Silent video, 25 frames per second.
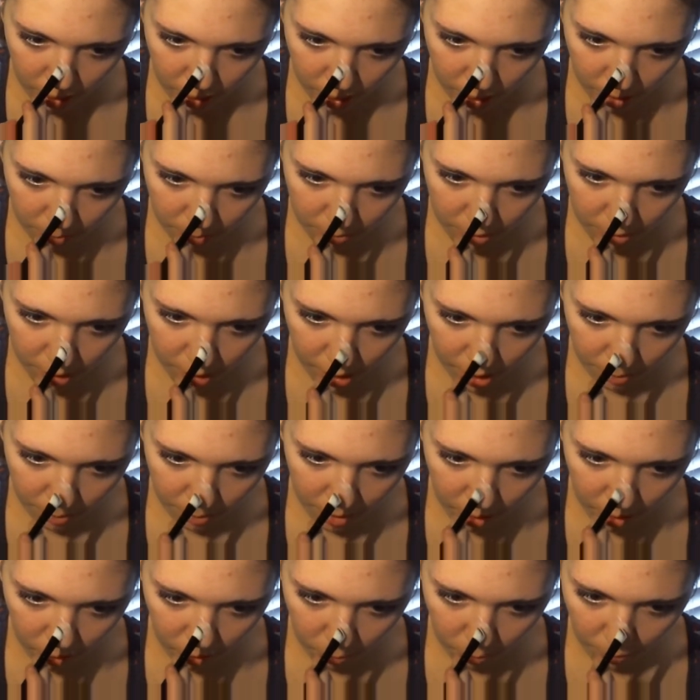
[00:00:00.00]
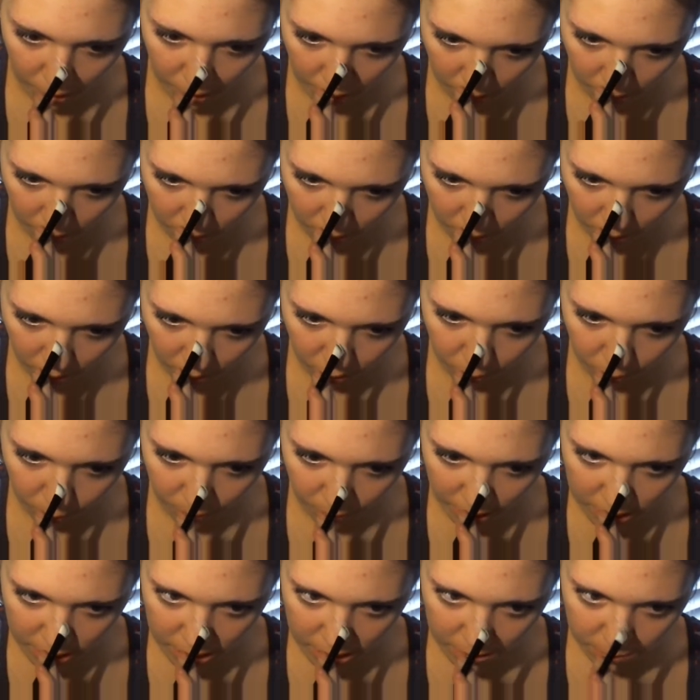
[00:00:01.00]
I'm dabbing around all the
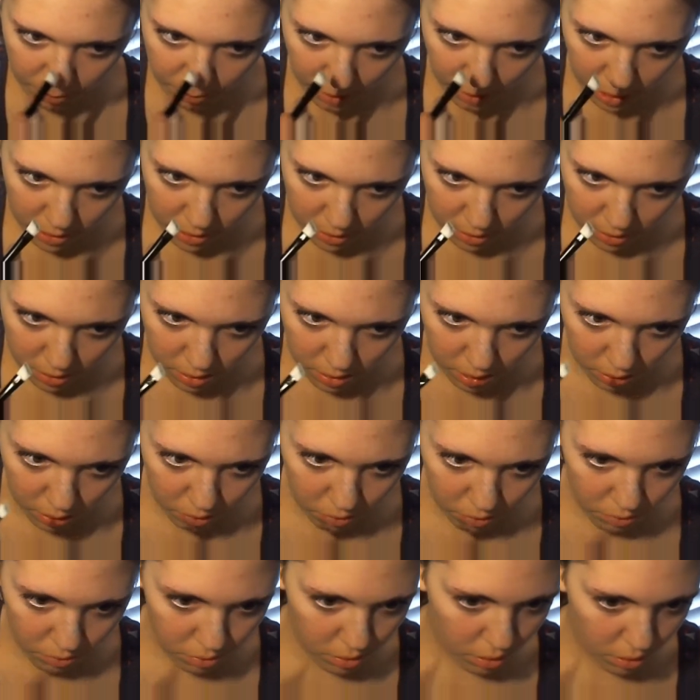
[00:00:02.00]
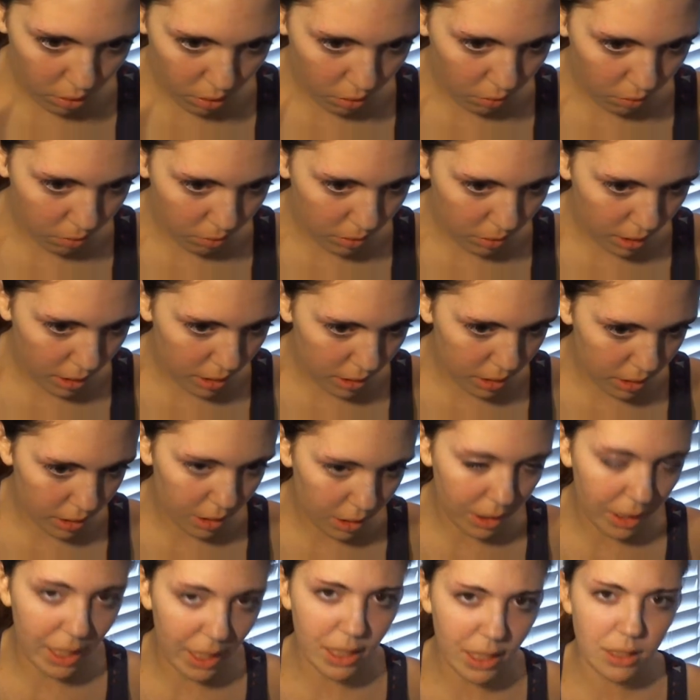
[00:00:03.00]
red spots too so it's
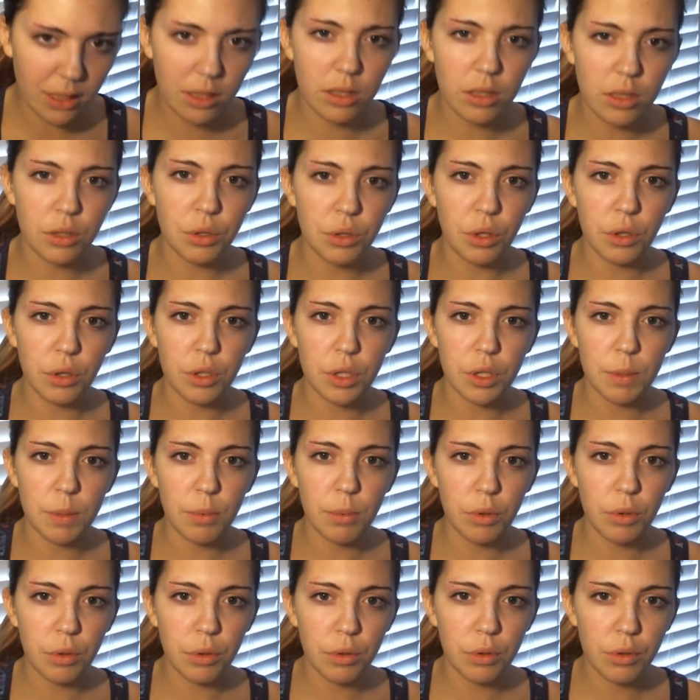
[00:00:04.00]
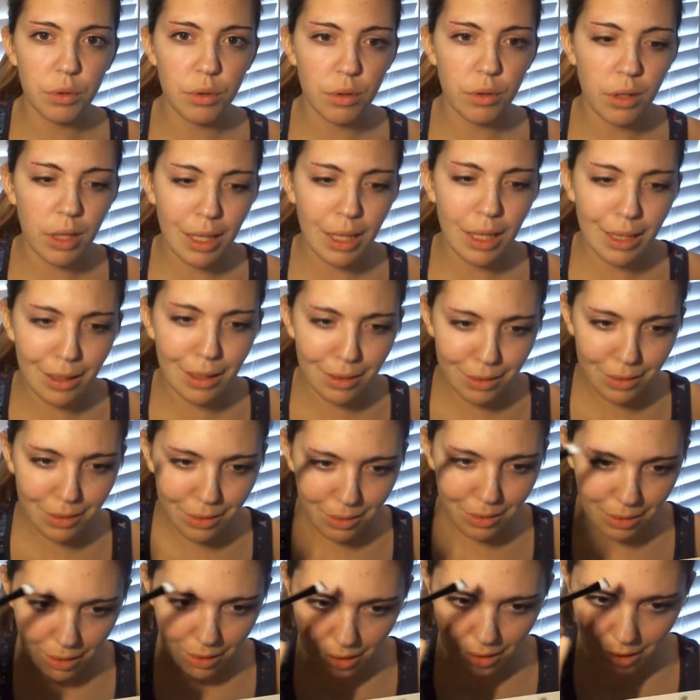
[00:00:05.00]
less noticeable, I
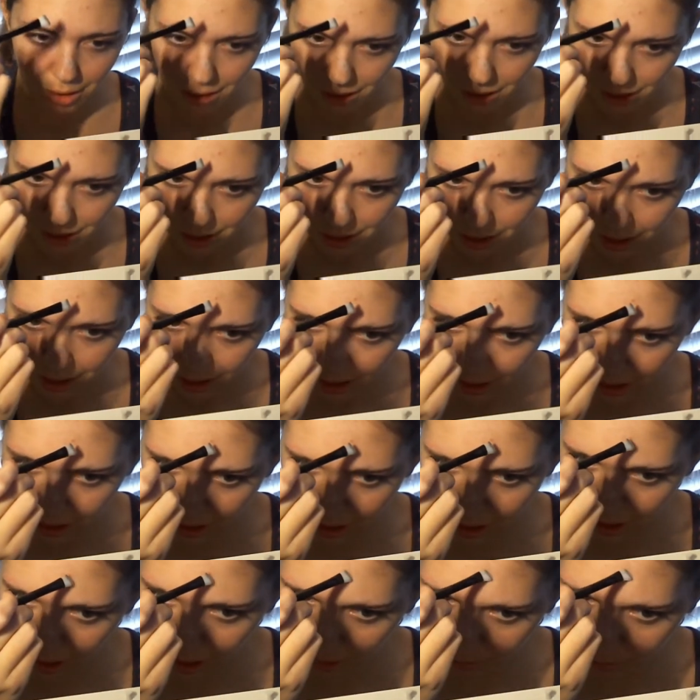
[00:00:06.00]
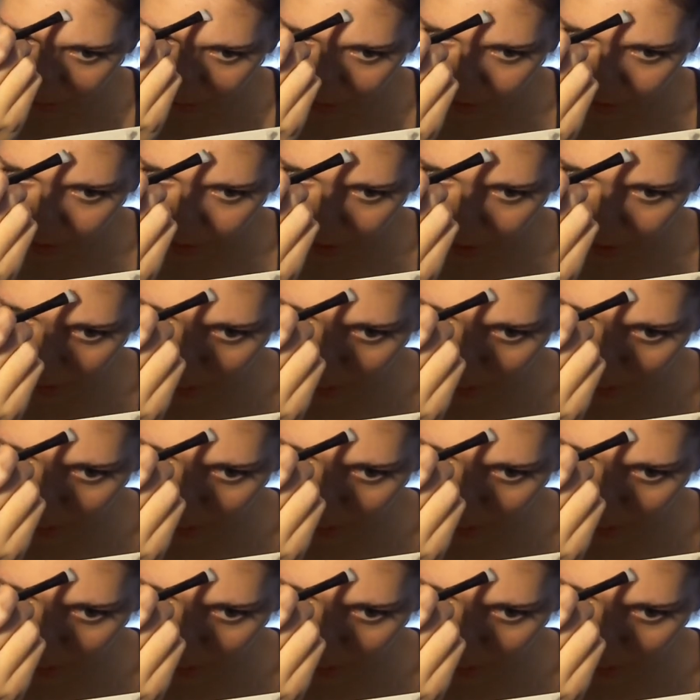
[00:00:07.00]
guess. And then I'm just going